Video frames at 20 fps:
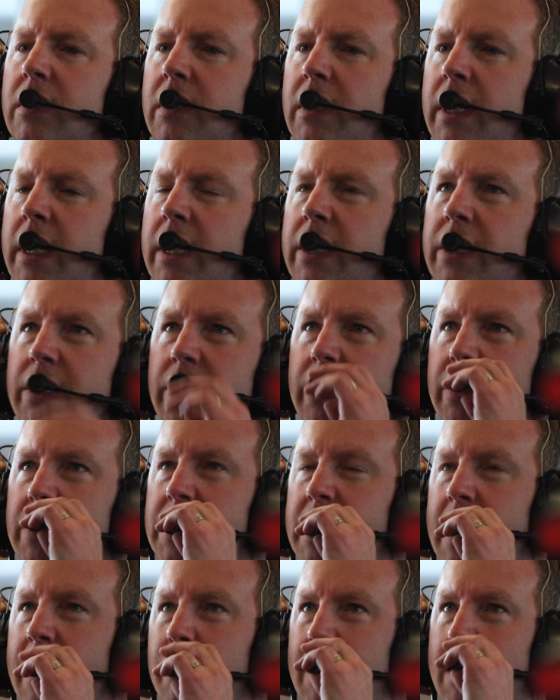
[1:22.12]
discussing
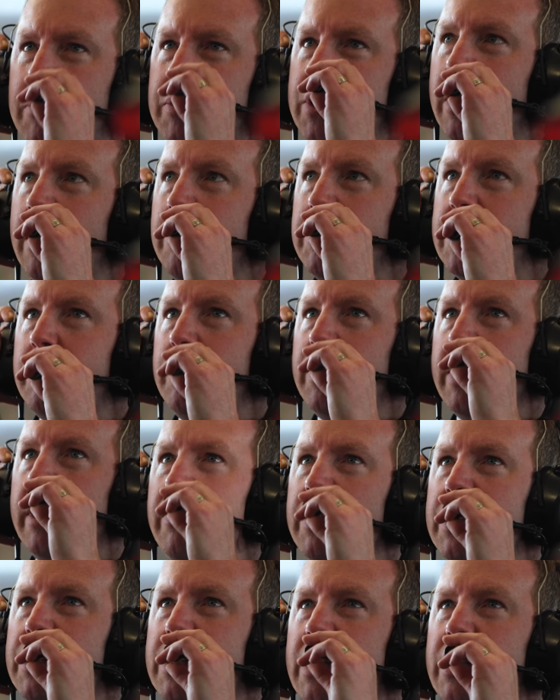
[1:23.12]
things like who he's
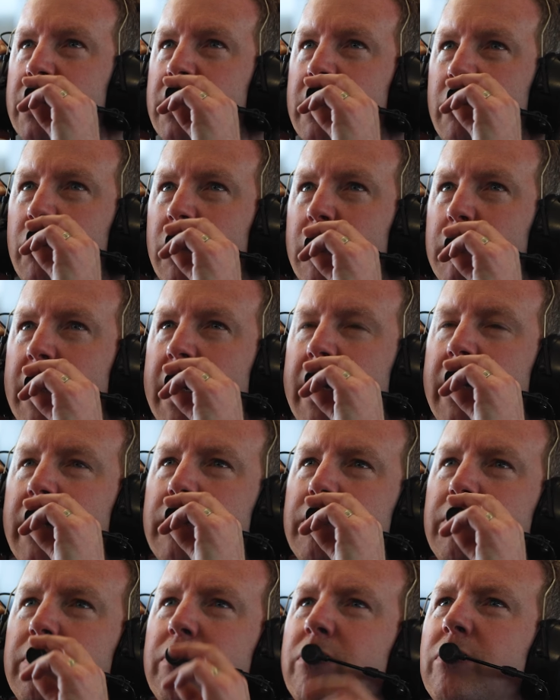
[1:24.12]
racing, who he's around,
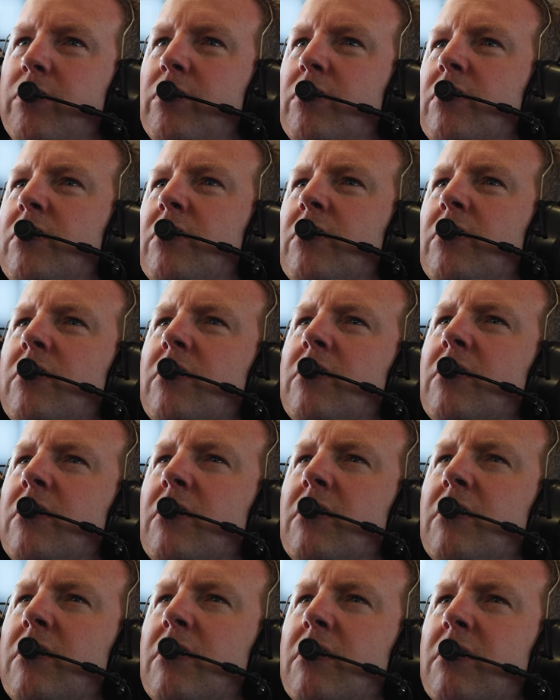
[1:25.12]
what kind of lap times
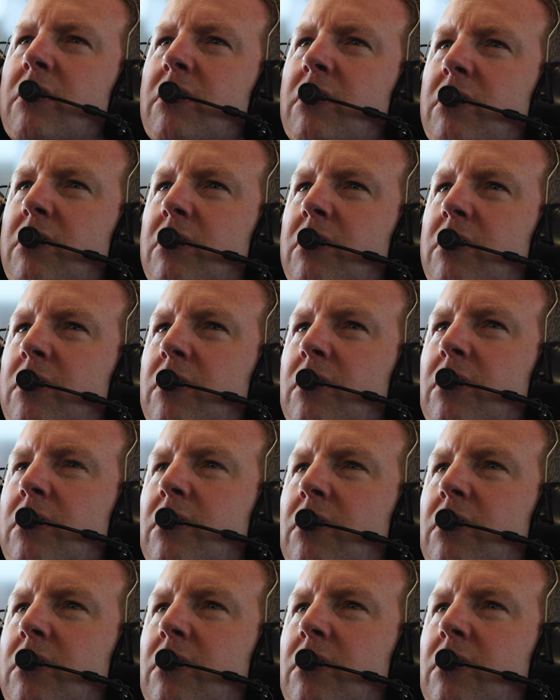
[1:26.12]
he needs to achieve,